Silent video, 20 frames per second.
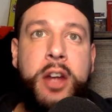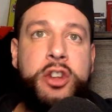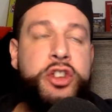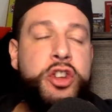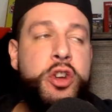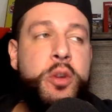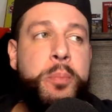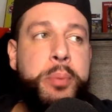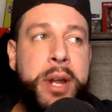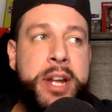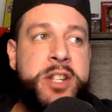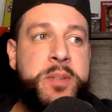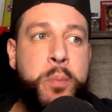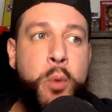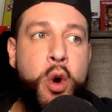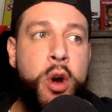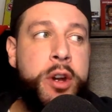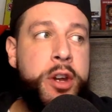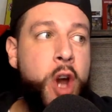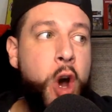Do you blitz
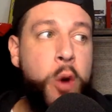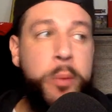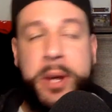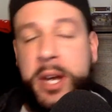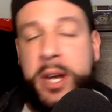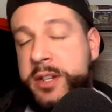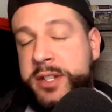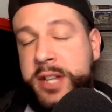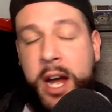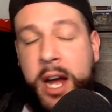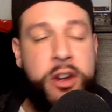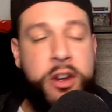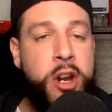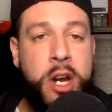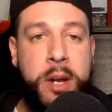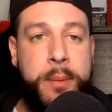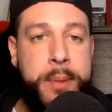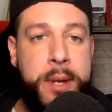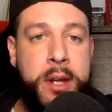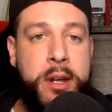more? No, because now you're
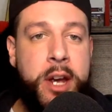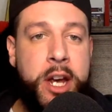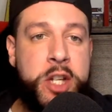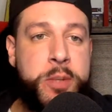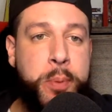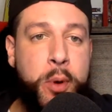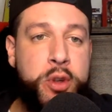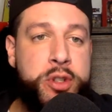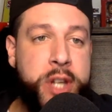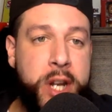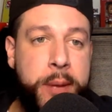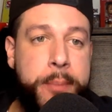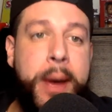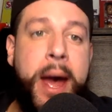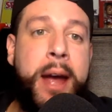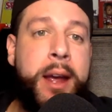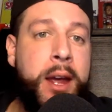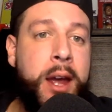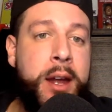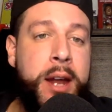going to be exposed on the
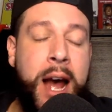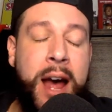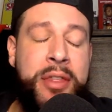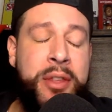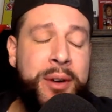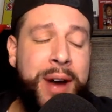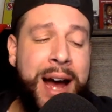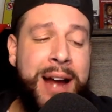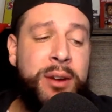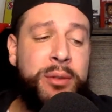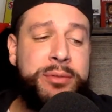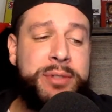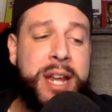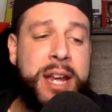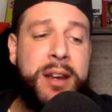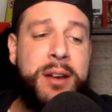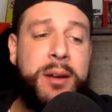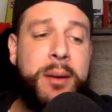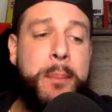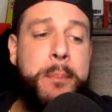back end. I don't
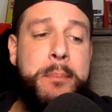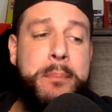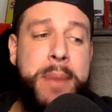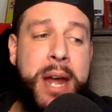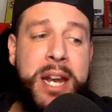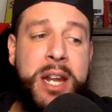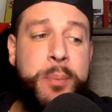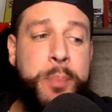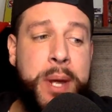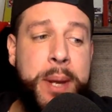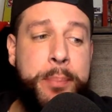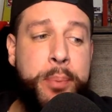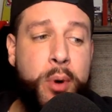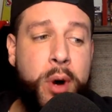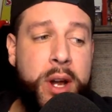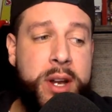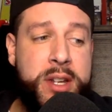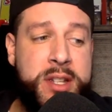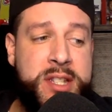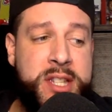think many people
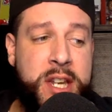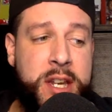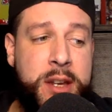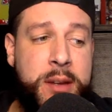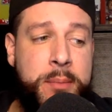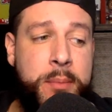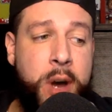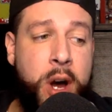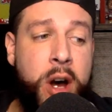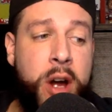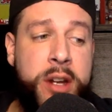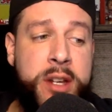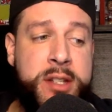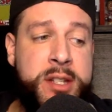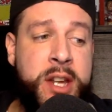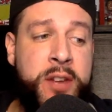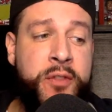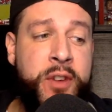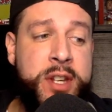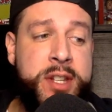on this team, on
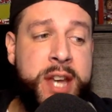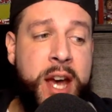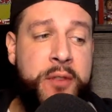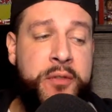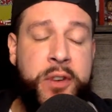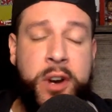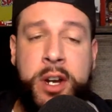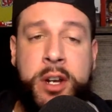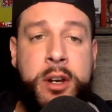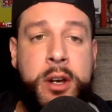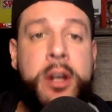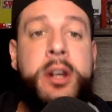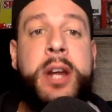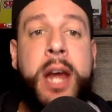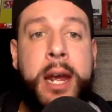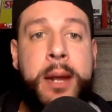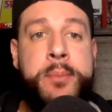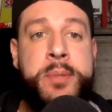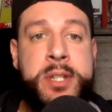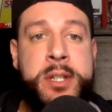this defense, had very good
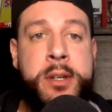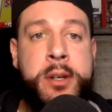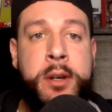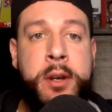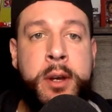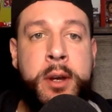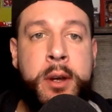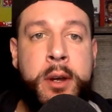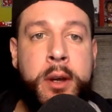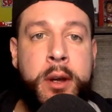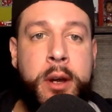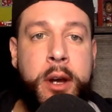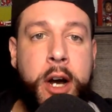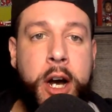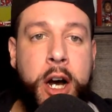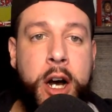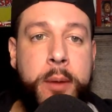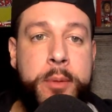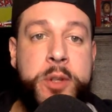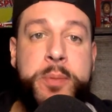games,
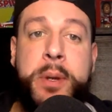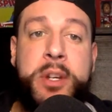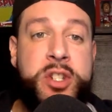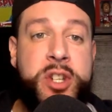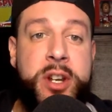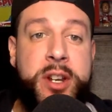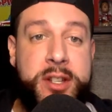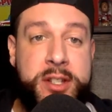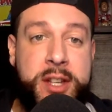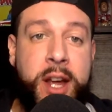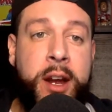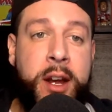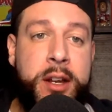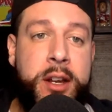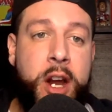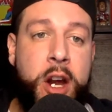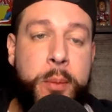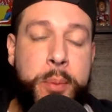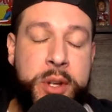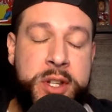especially in the
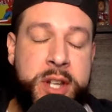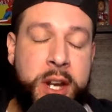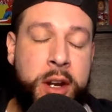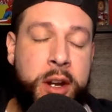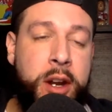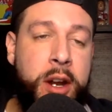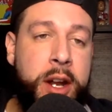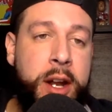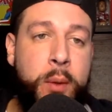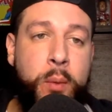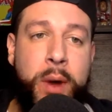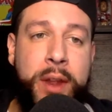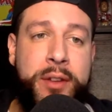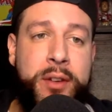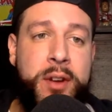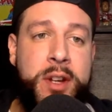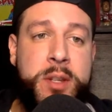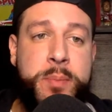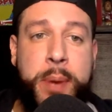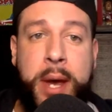secondary, particularly
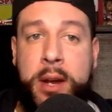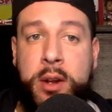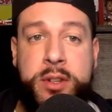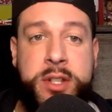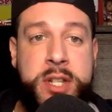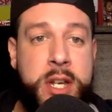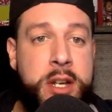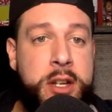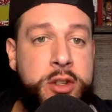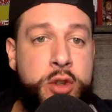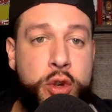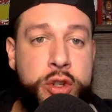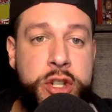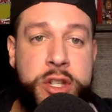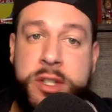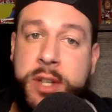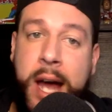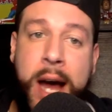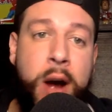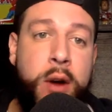whether it's penalties or
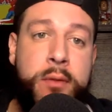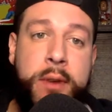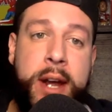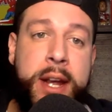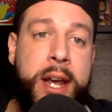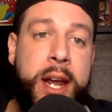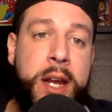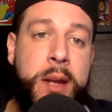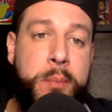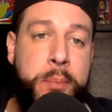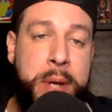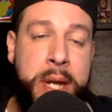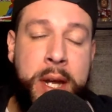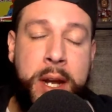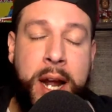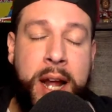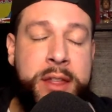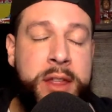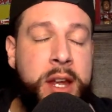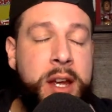just outright getting
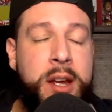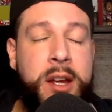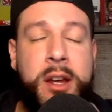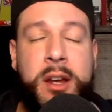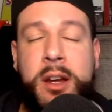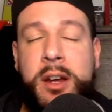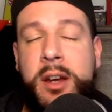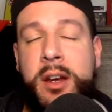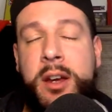beat. I think